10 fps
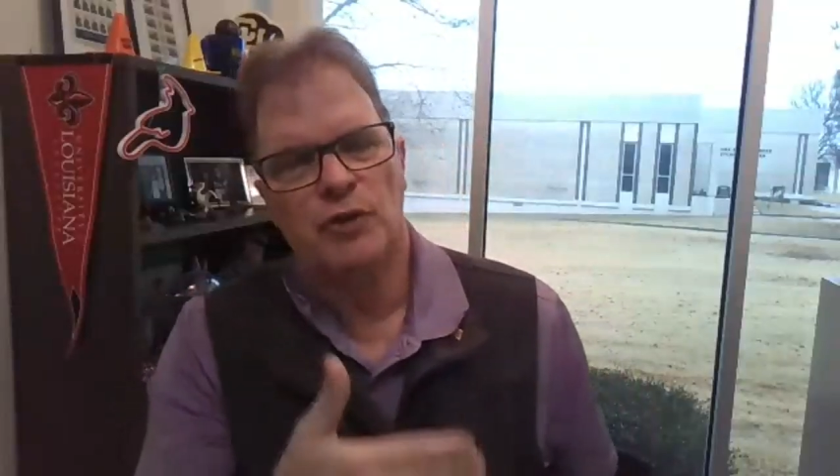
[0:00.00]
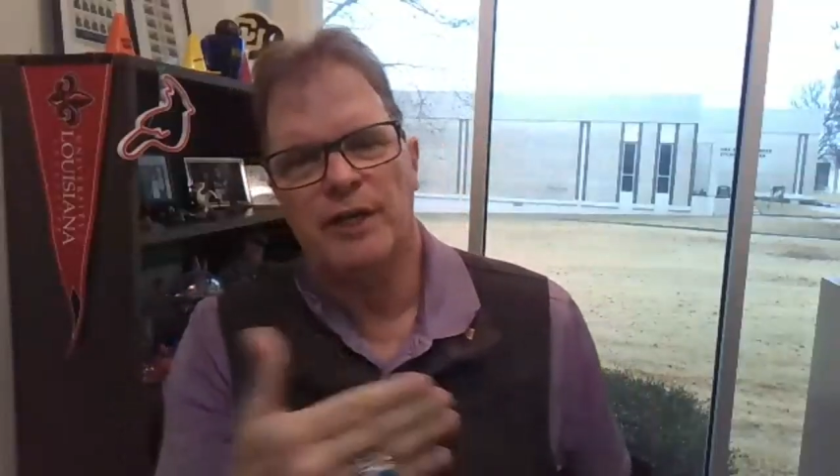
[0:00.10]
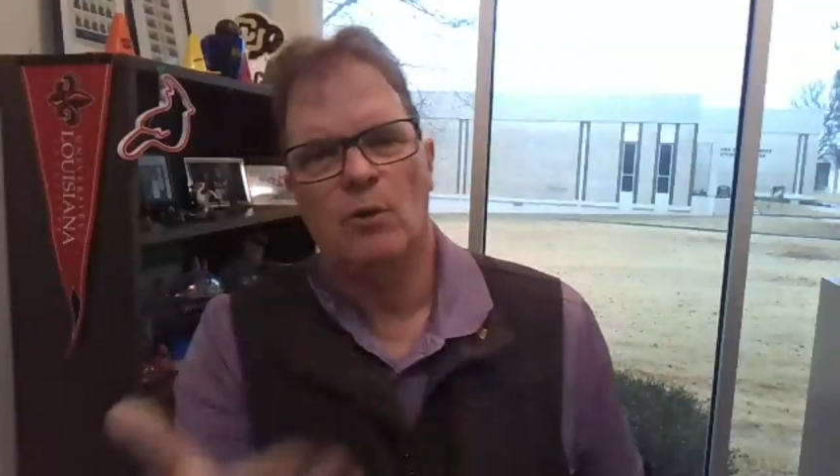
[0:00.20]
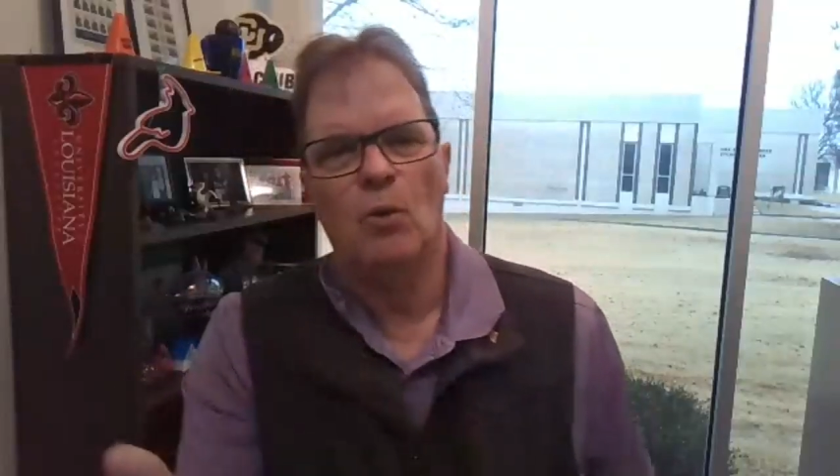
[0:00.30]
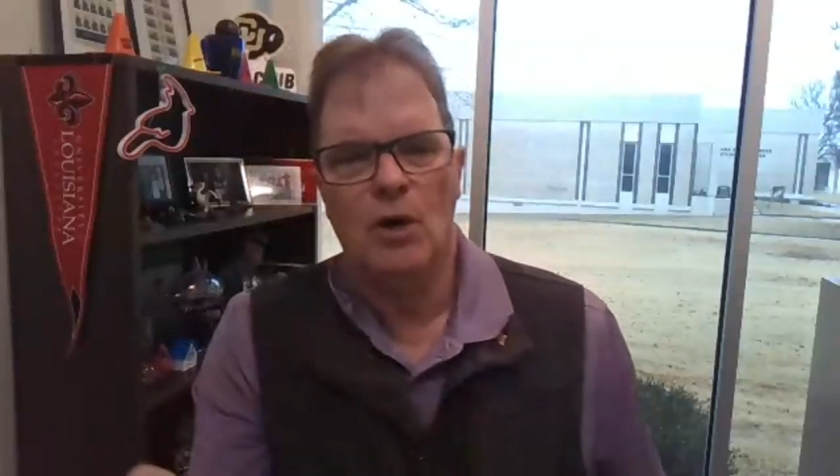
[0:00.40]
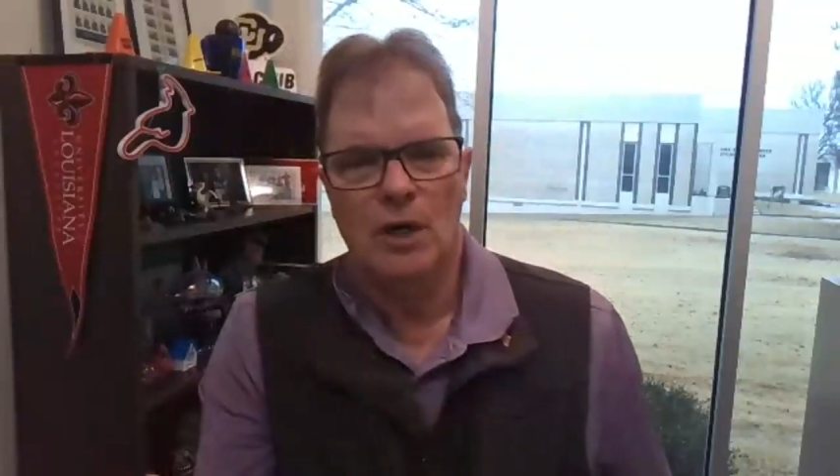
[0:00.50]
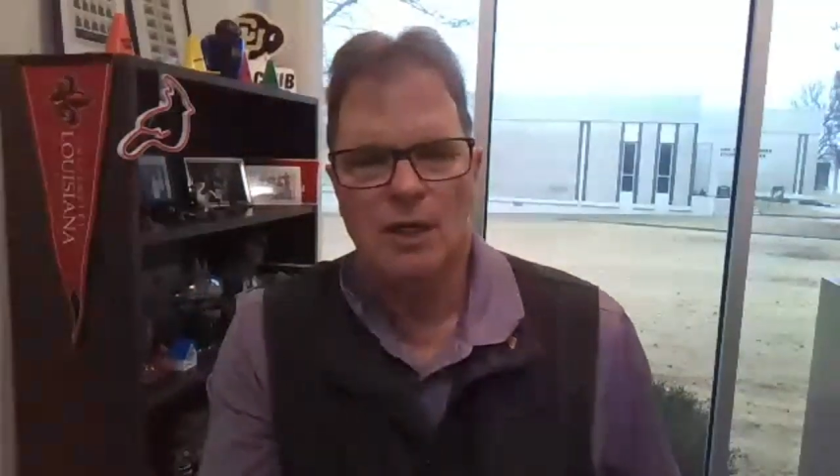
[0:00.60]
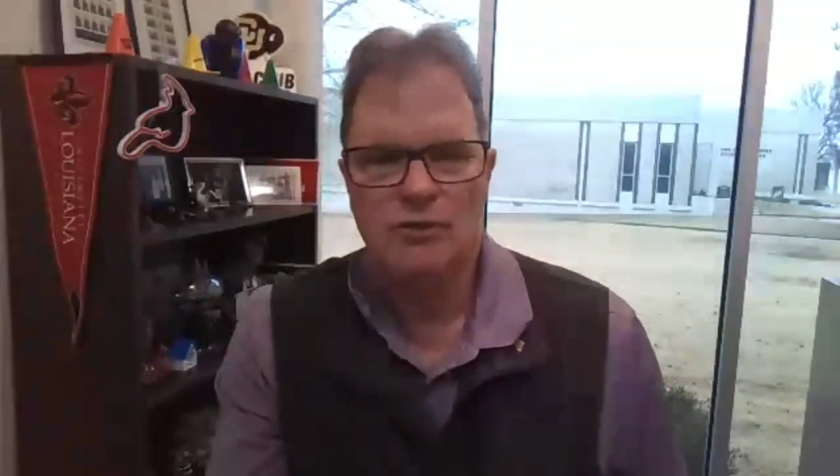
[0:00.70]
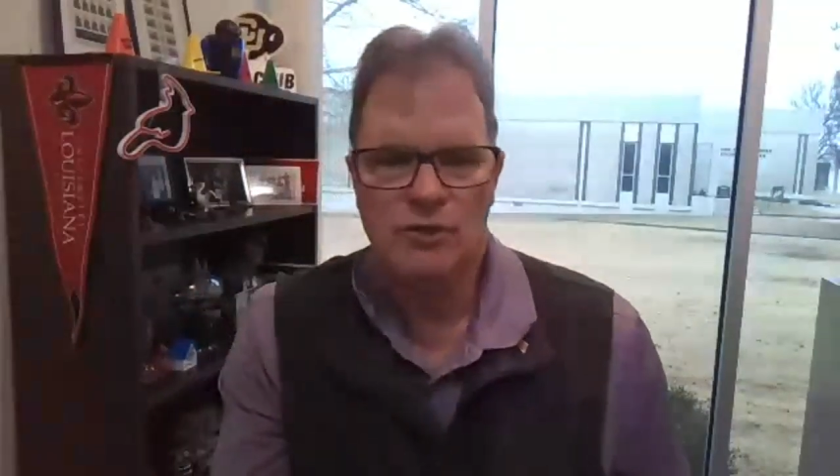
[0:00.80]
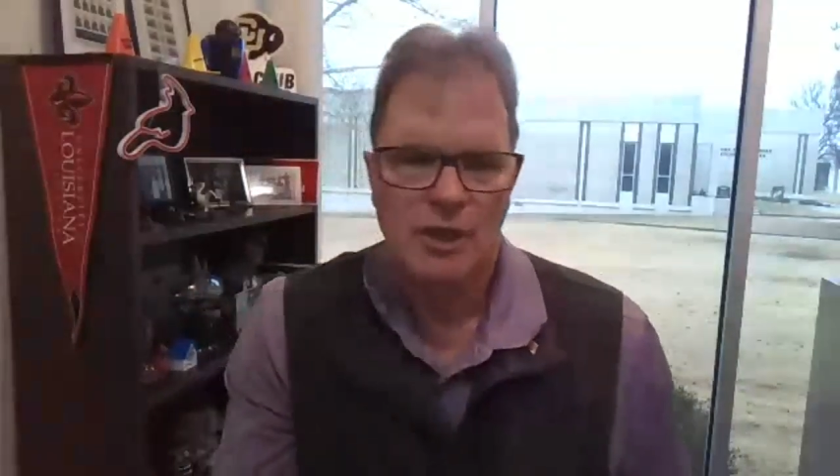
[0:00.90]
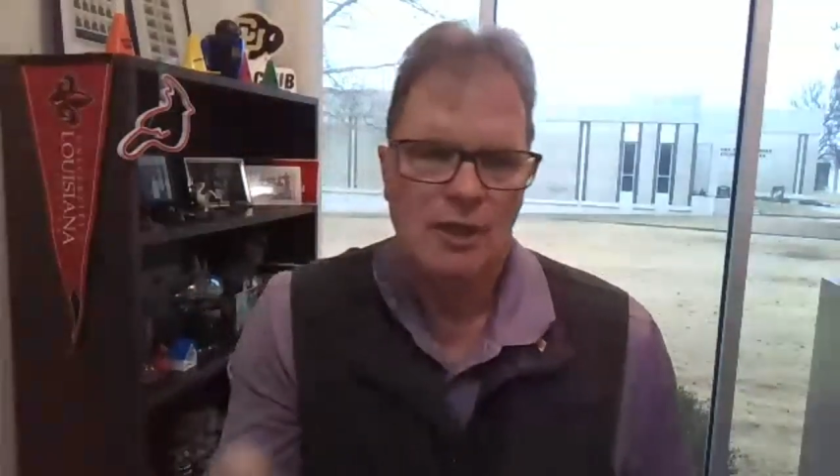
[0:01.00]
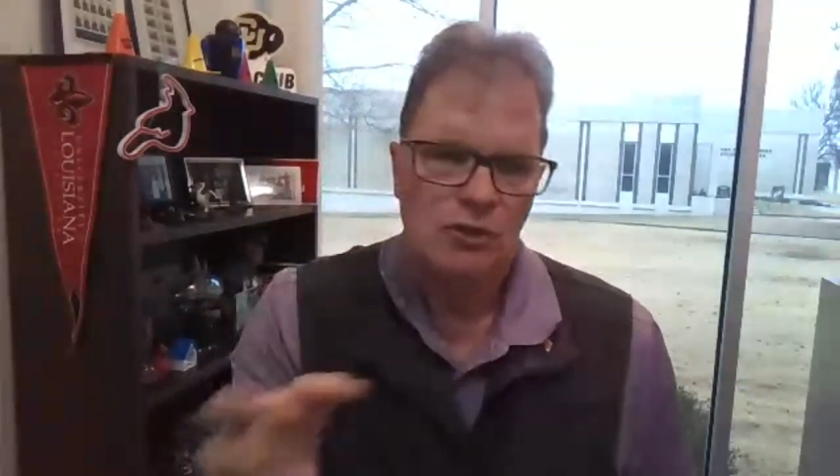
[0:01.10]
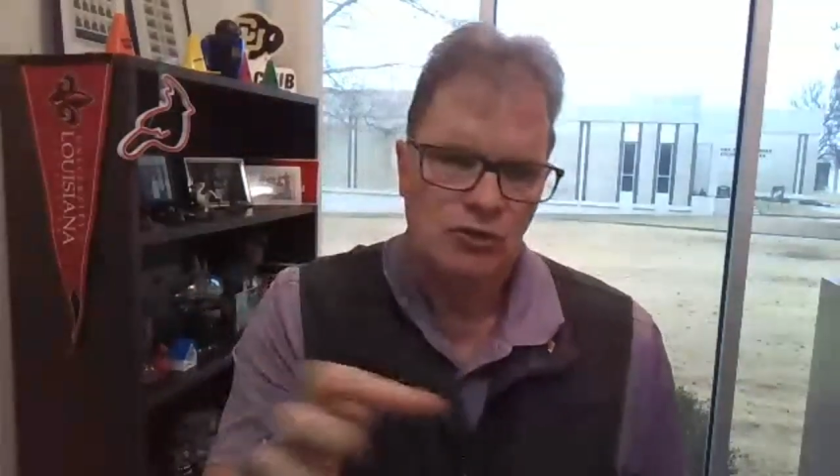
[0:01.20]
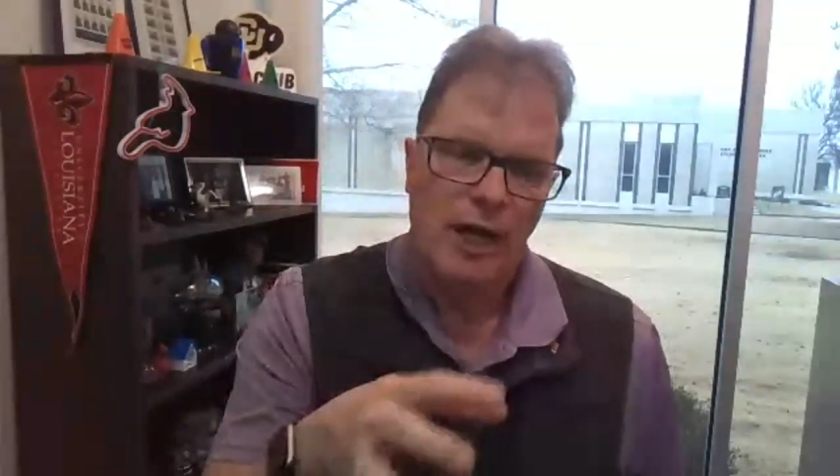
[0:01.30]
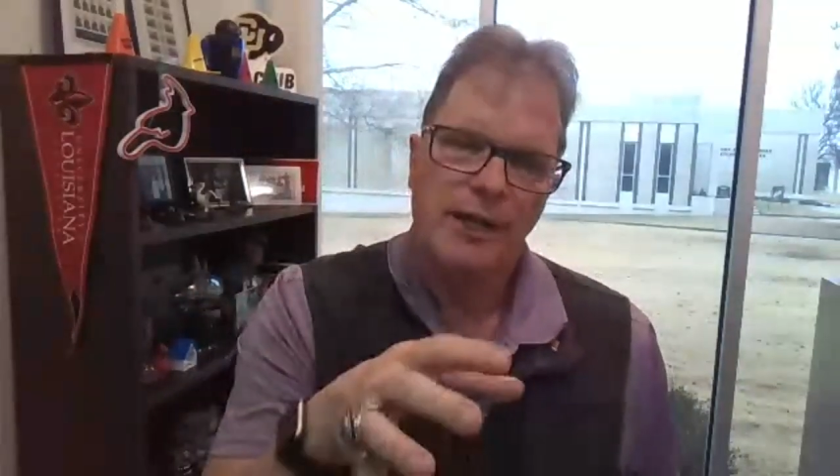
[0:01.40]
perpetrator
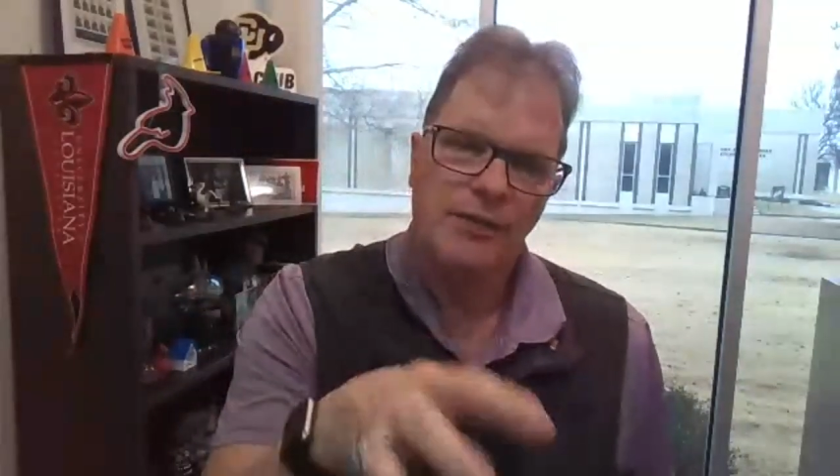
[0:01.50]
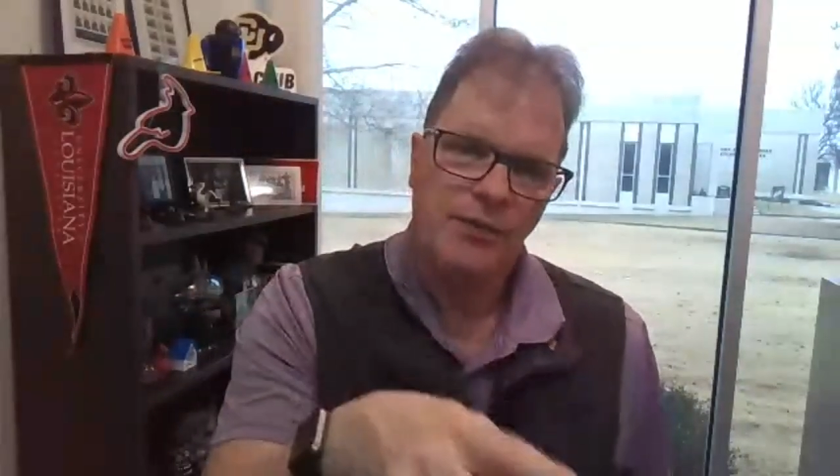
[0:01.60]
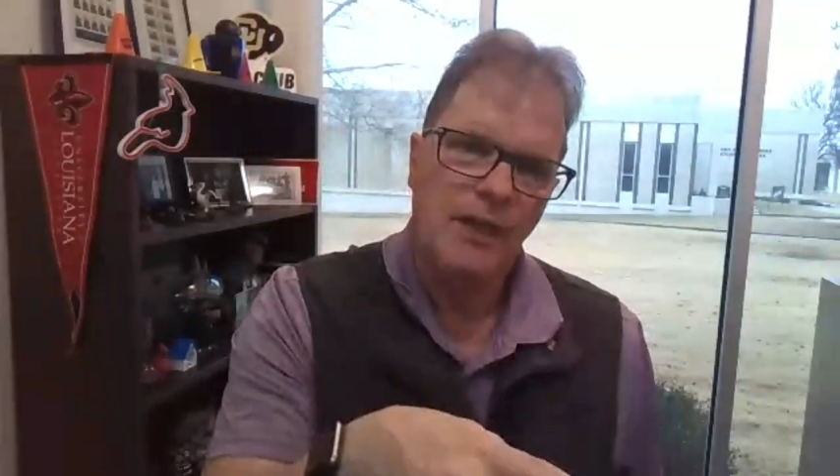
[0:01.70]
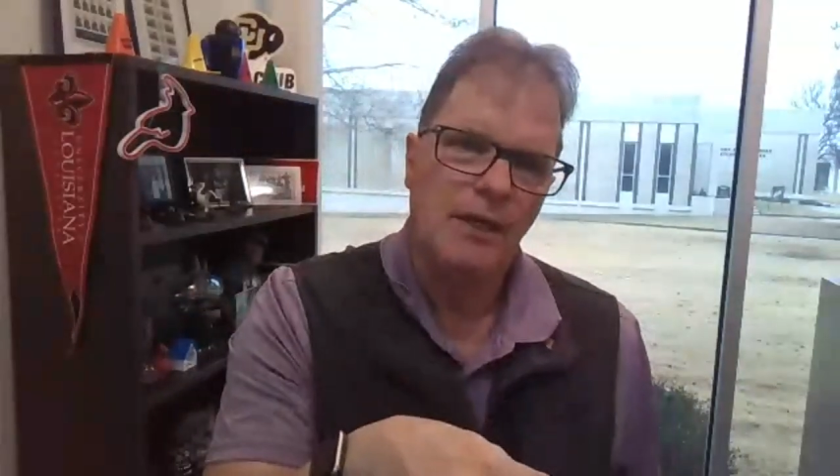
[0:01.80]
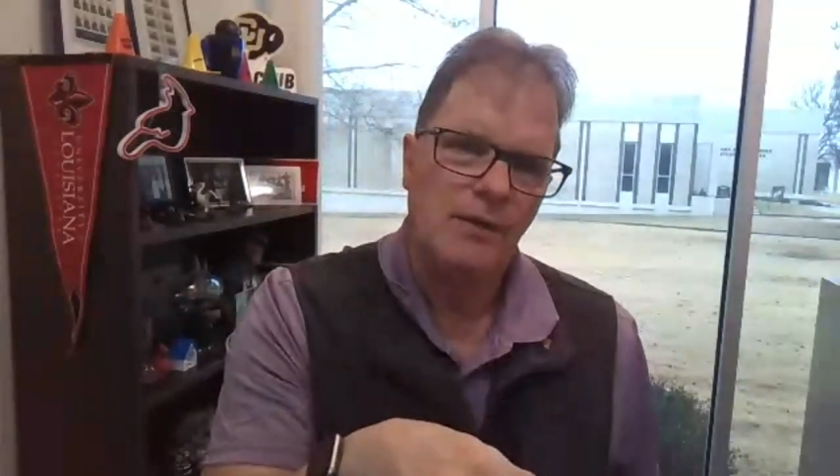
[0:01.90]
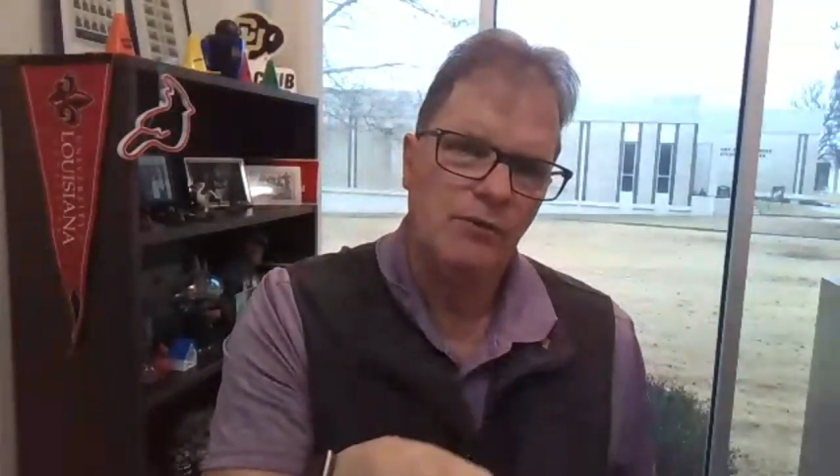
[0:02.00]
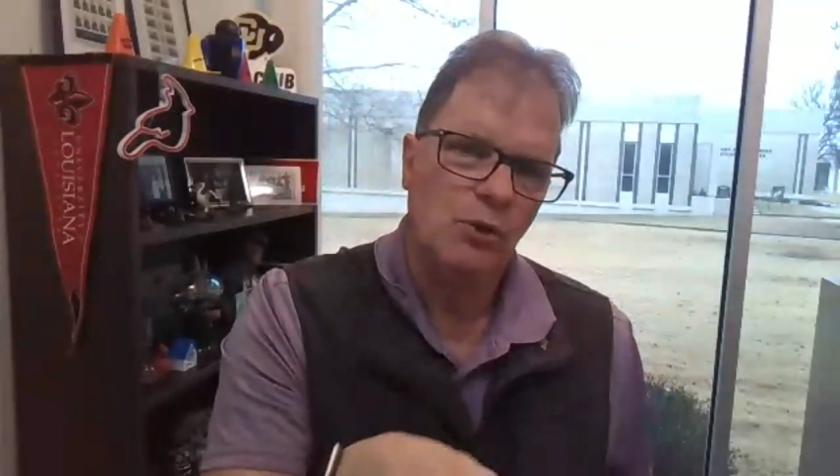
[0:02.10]
was, try to